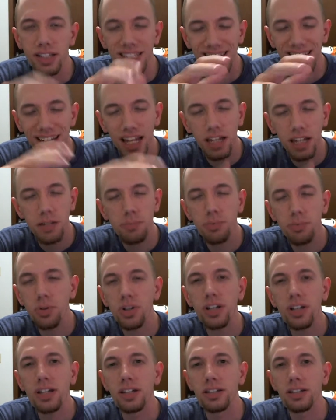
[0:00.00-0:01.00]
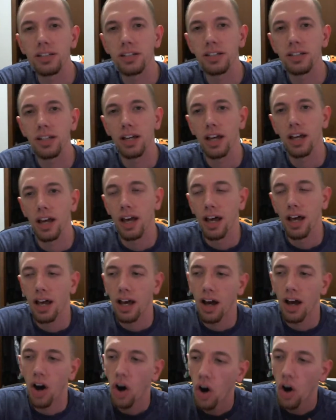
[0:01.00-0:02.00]
Slight breeze
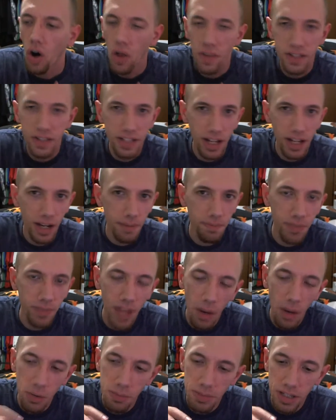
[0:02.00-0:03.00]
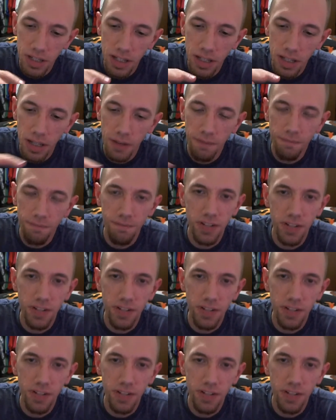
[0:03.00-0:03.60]
all the time. That would be